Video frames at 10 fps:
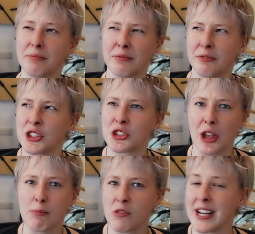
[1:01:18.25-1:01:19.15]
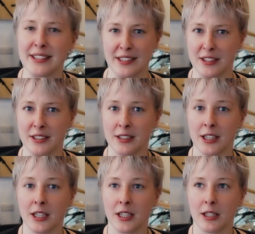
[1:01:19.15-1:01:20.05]
For some reason,
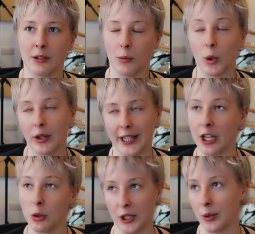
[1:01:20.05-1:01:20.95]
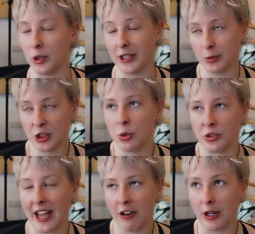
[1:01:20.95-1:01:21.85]
well, I know what it was
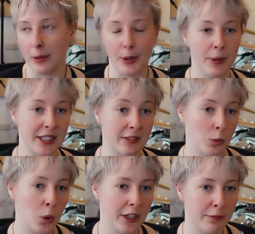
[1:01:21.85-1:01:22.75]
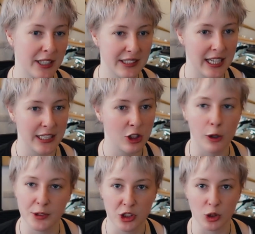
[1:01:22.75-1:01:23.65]
user error, but one of my snare
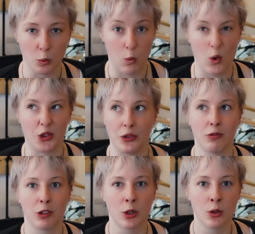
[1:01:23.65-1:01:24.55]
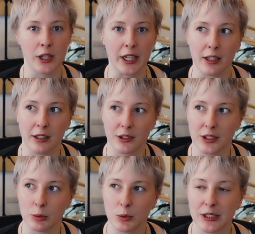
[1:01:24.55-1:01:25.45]
tops just wasn't recording. And I
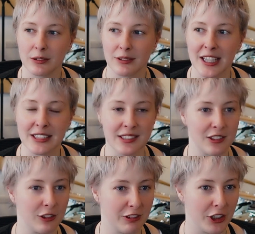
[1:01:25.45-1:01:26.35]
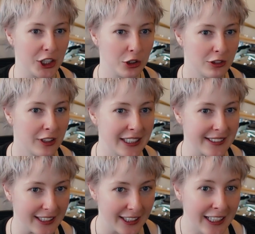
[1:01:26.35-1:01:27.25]
was like, well, that's not very useful,
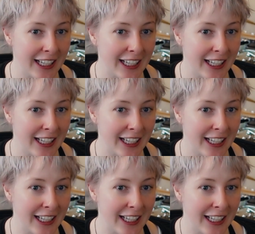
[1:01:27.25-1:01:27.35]
is it?